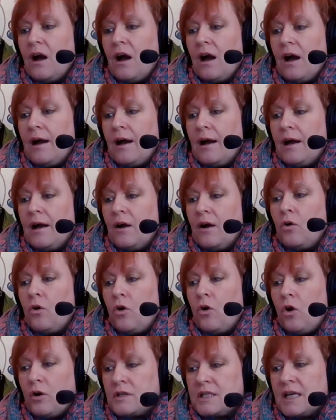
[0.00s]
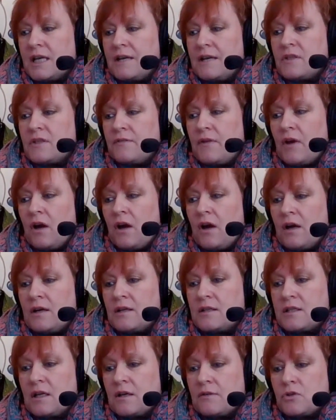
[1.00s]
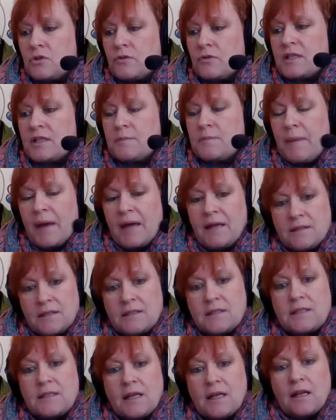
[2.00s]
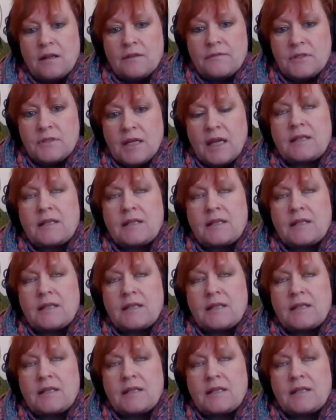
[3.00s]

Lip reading: Or octaves of our higher selves or expanded selves.